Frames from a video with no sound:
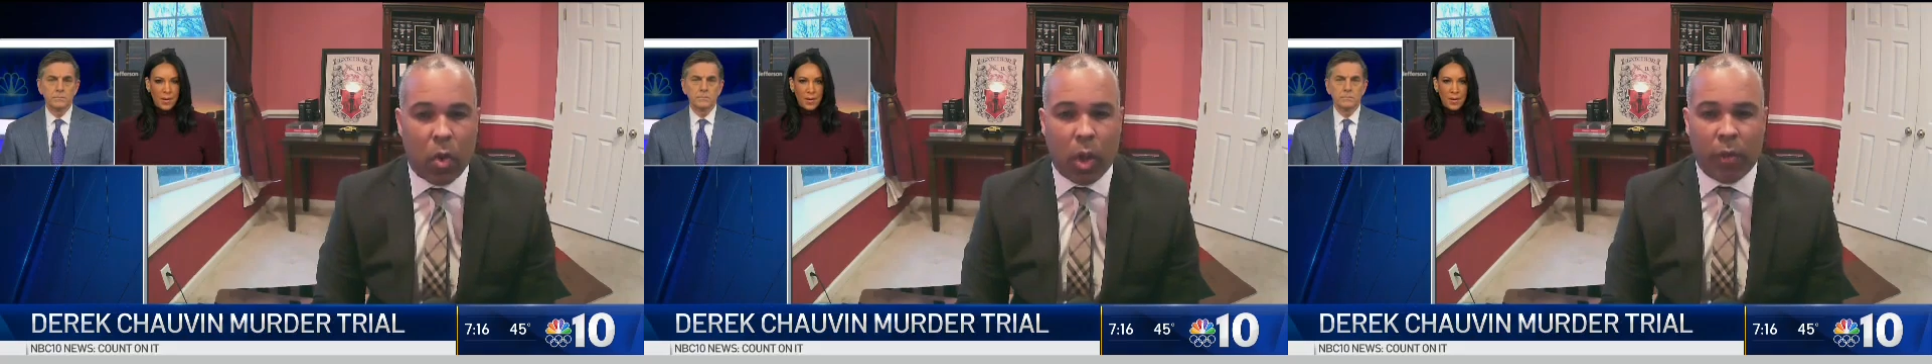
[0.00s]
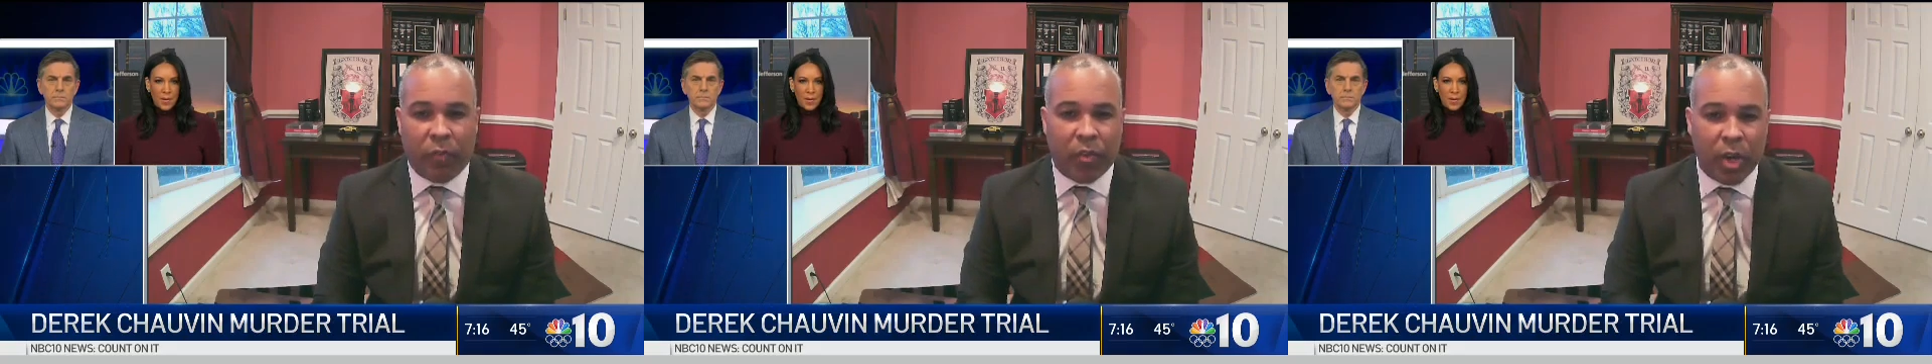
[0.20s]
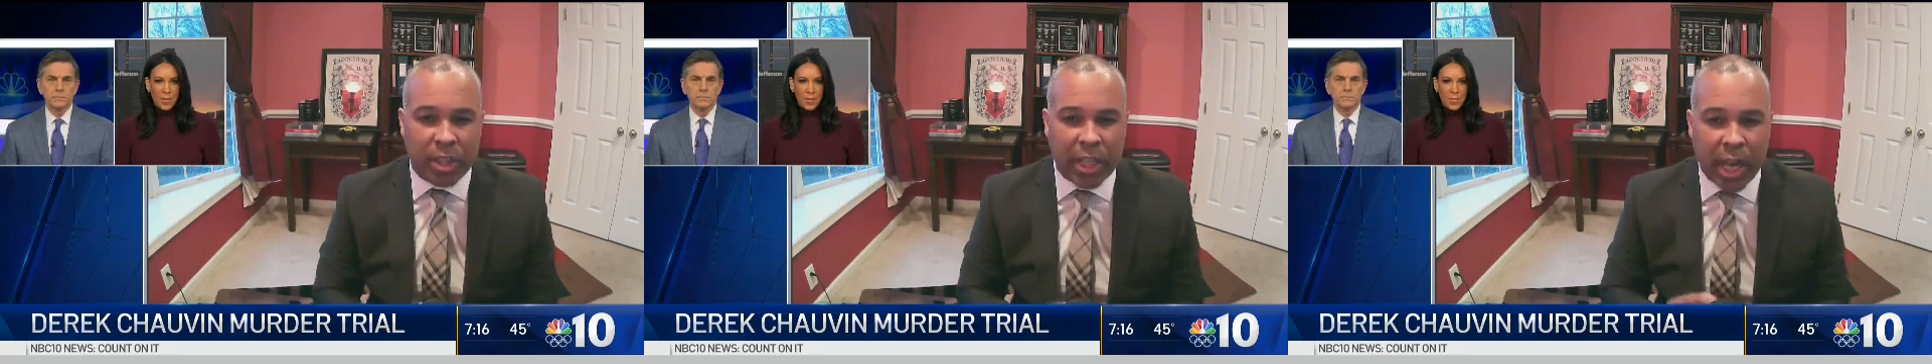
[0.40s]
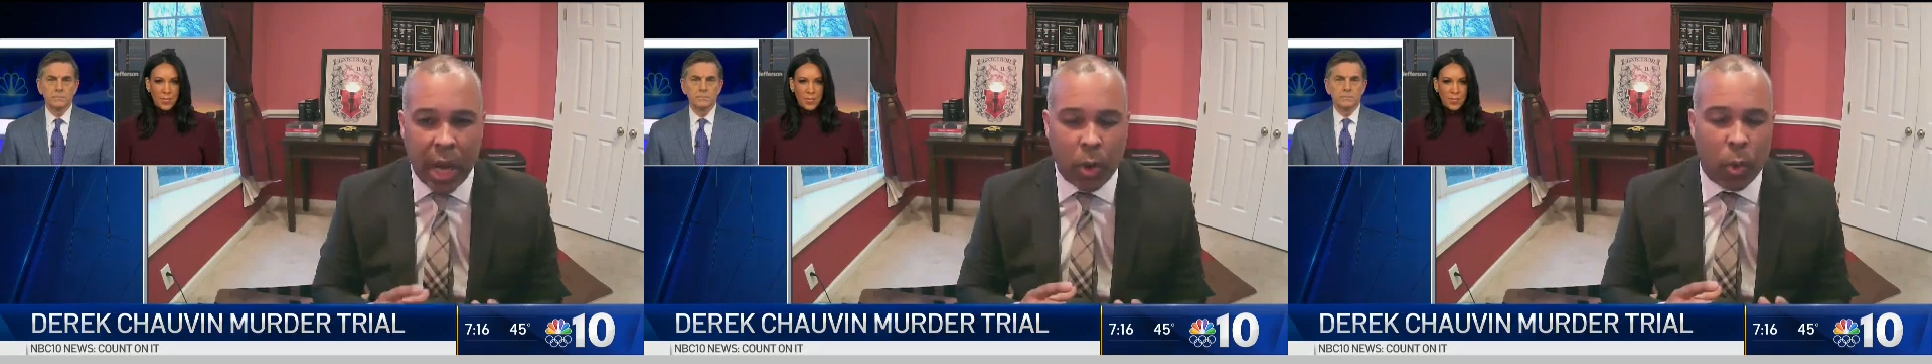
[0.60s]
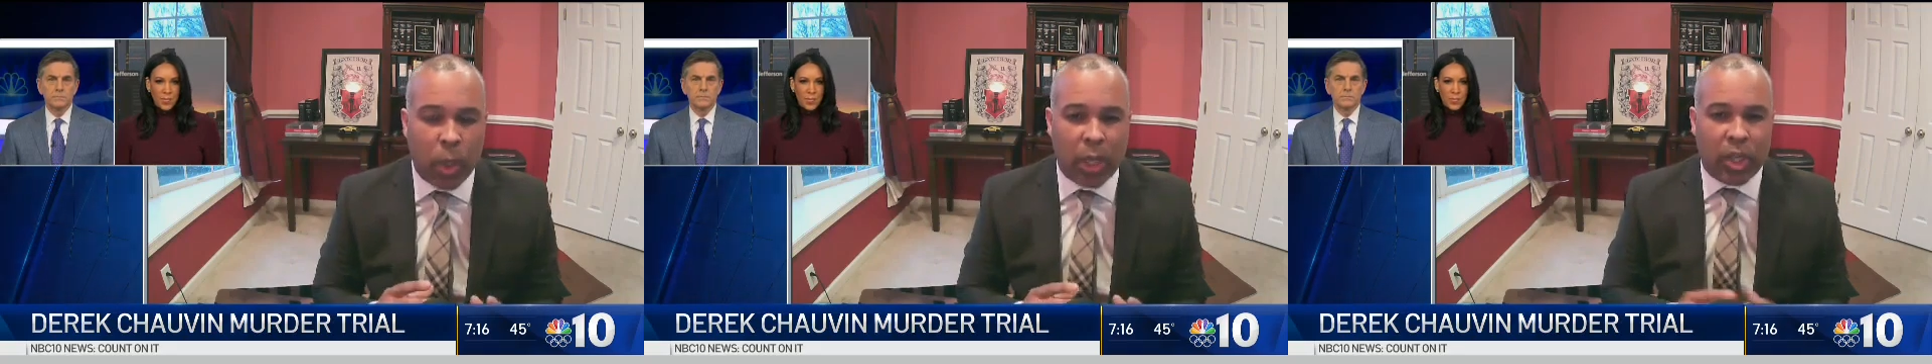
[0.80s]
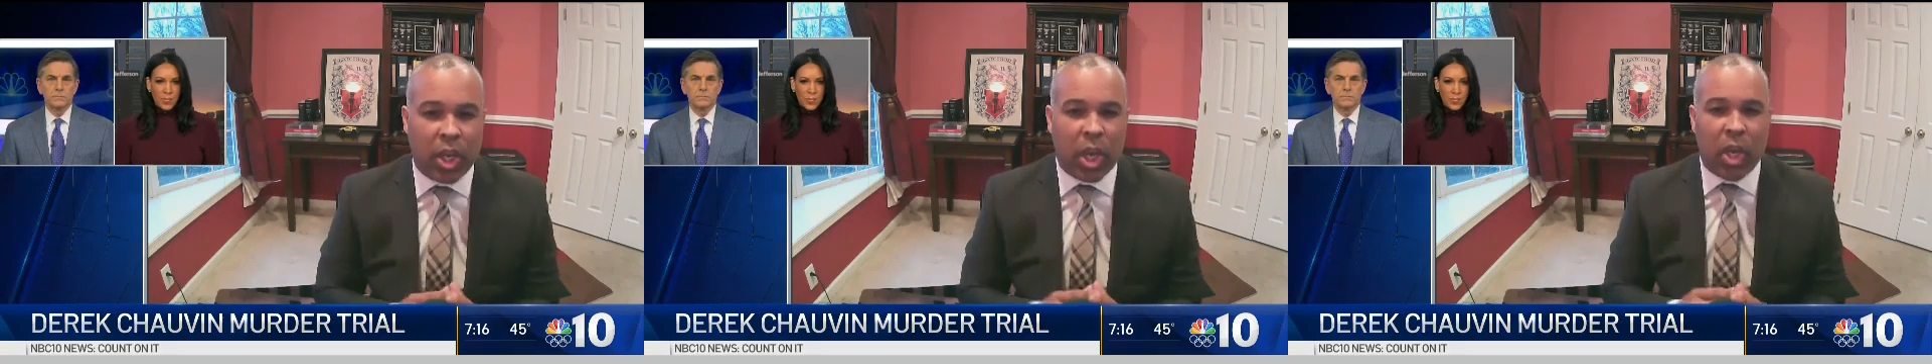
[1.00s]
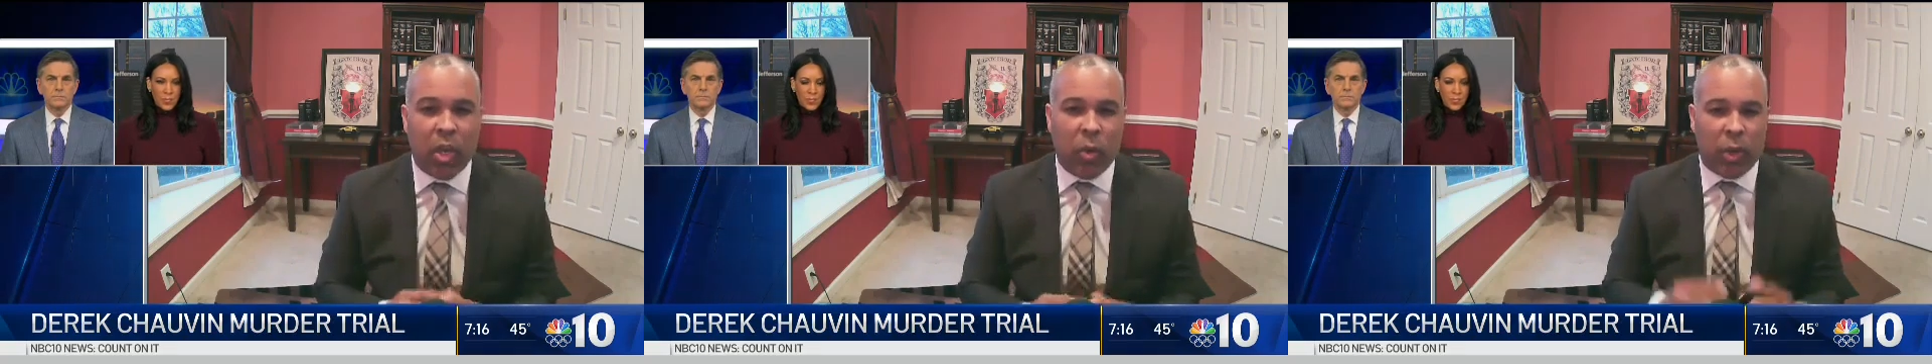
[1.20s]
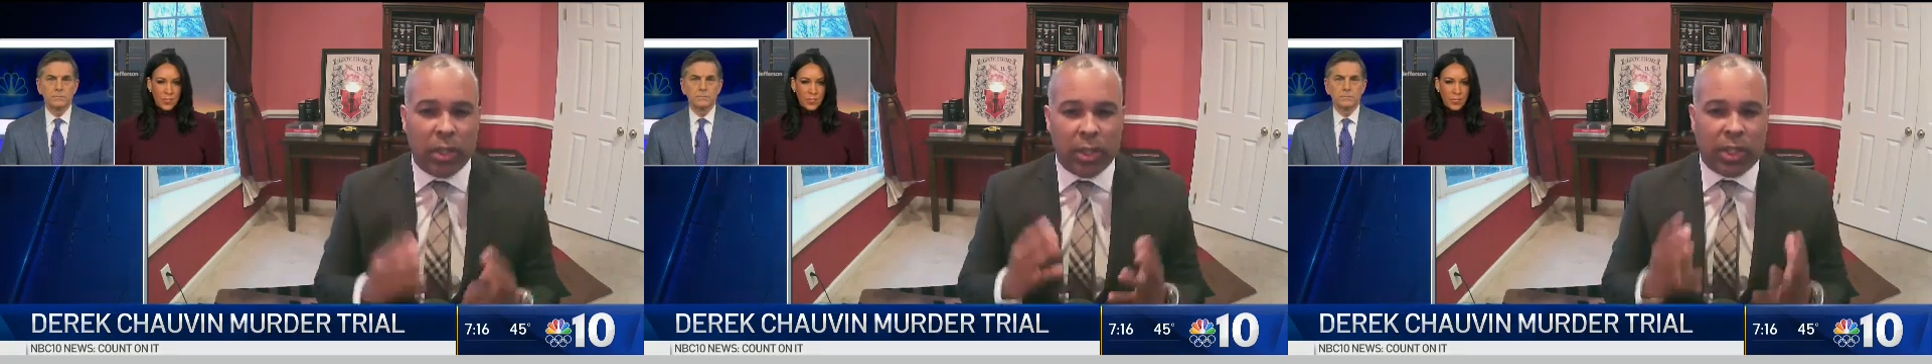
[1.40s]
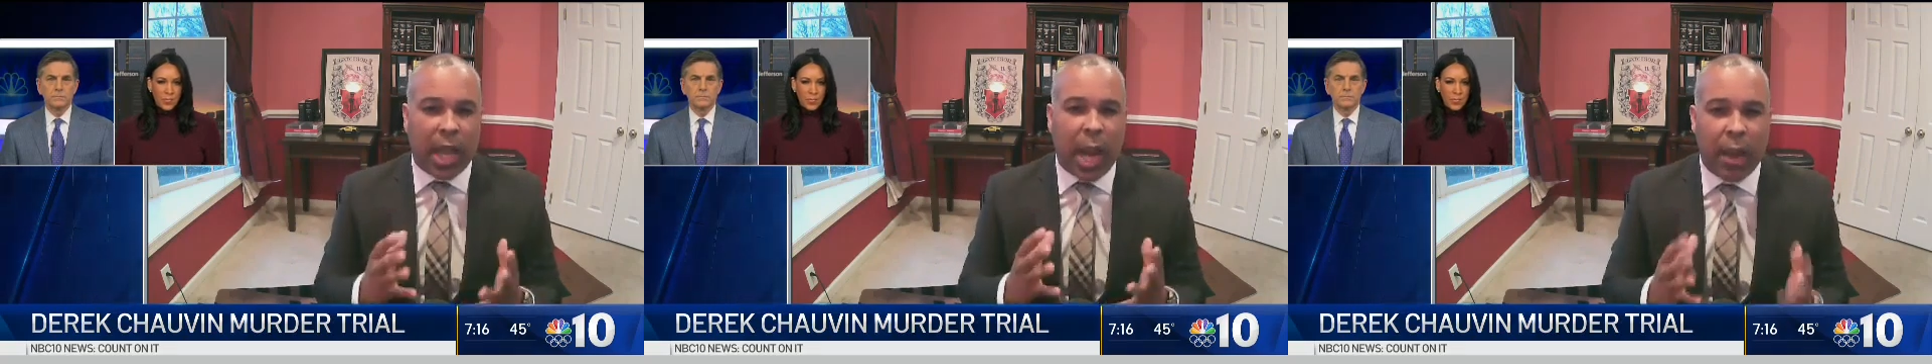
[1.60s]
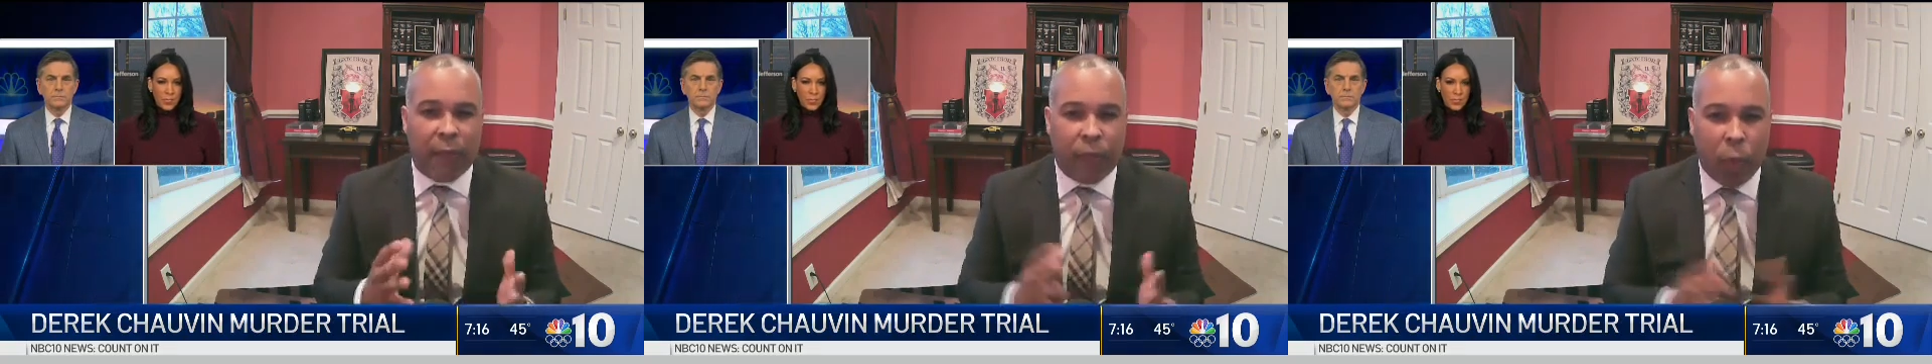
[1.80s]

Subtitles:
Well, the first thing I want to tell you is day